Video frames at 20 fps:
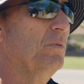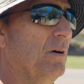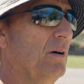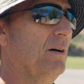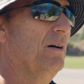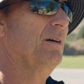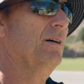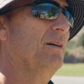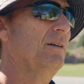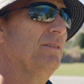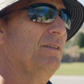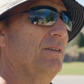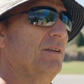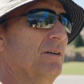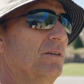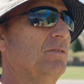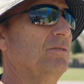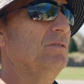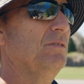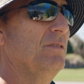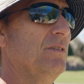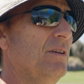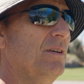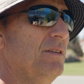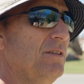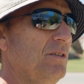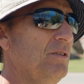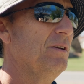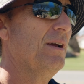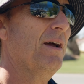do
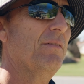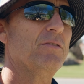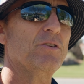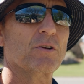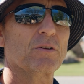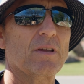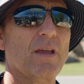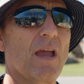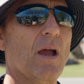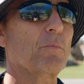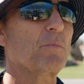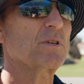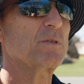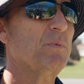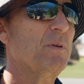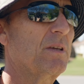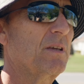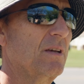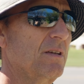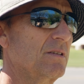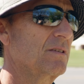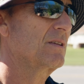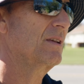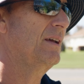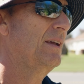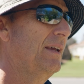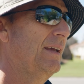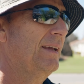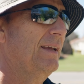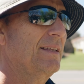you have your cameras because
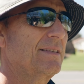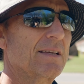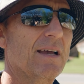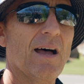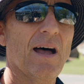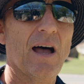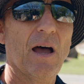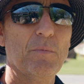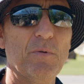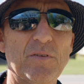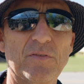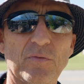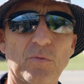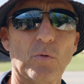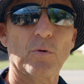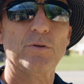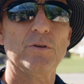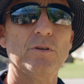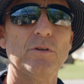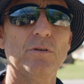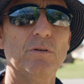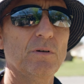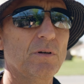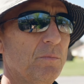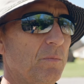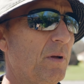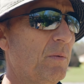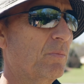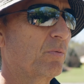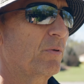it's a hobby for you?
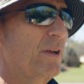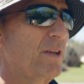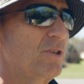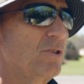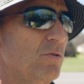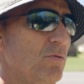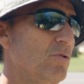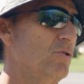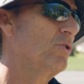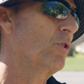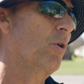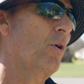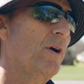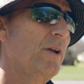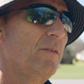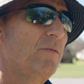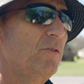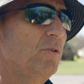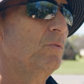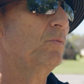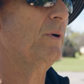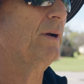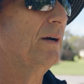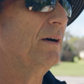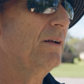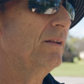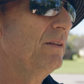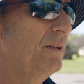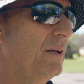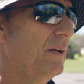It brings you joy, if you
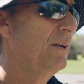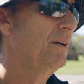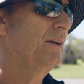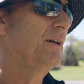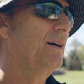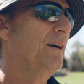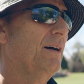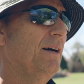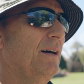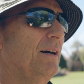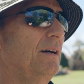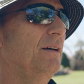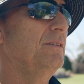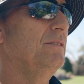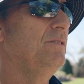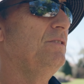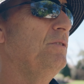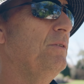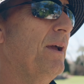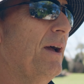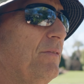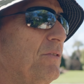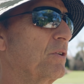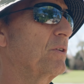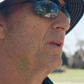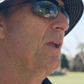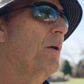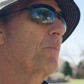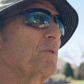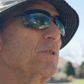will. Do you have your
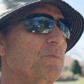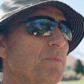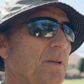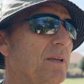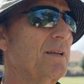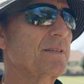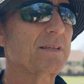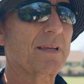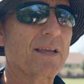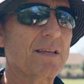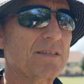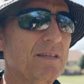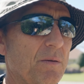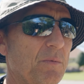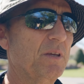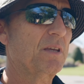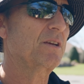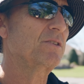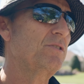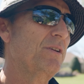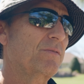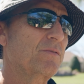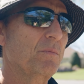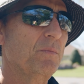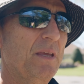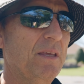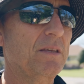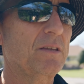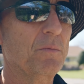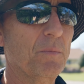cameras because, like I said, because you're
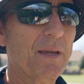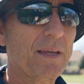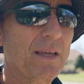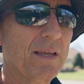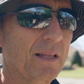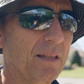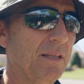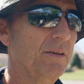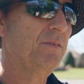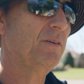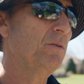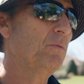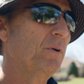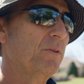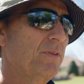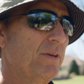making a living with